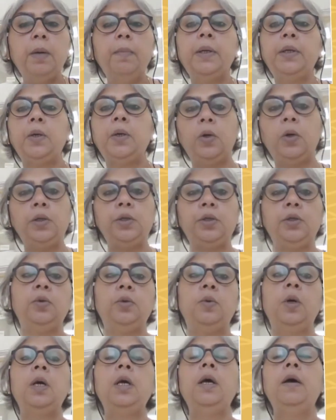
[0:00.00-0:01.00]
but
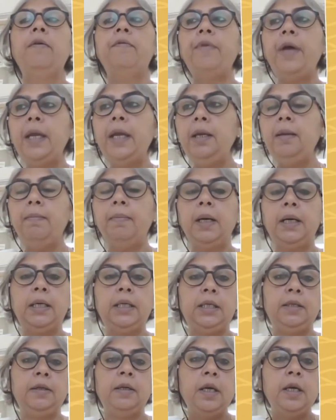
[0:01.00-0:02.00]
also very
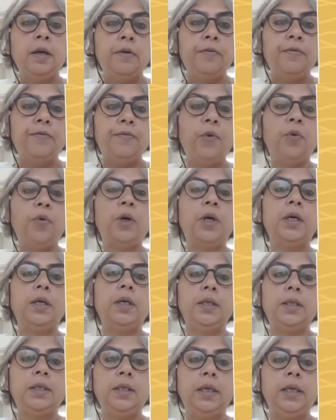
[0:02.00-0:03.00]
much
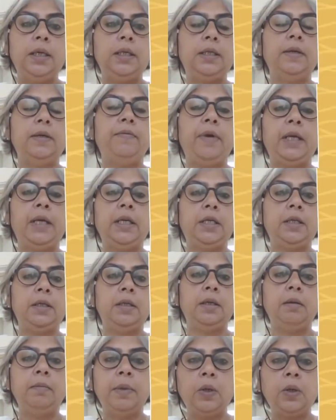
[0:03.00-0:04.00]
focused
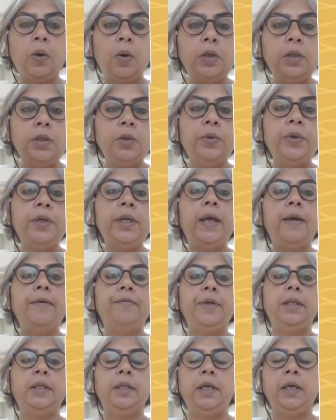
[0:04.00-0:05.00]
intervention, but also in
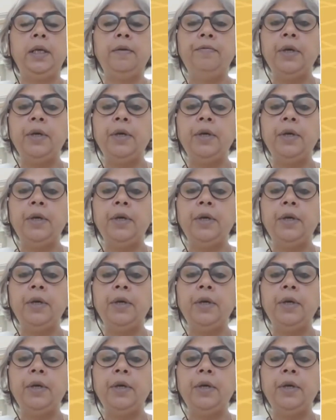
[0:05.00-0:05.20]
everything.